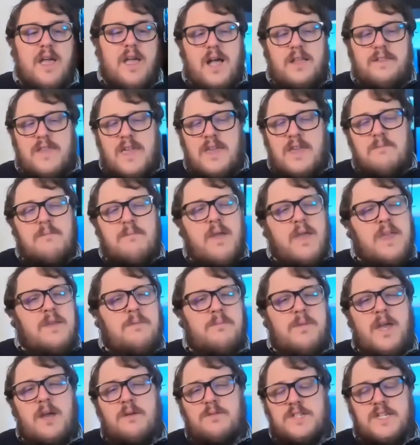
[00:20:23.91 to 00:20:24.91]
and they may
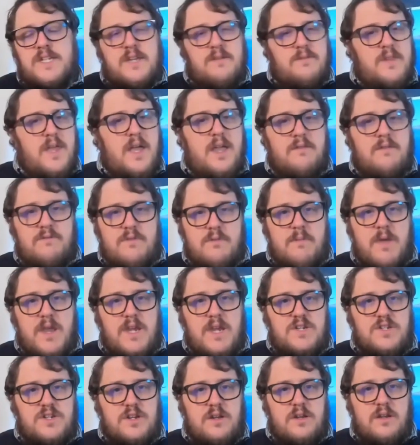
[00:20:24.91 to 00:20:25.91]
be able to give you that
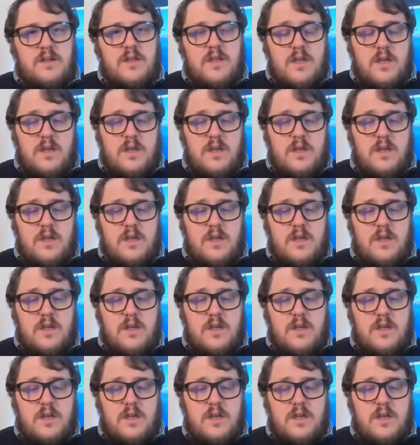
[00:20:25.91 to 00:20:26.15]
information.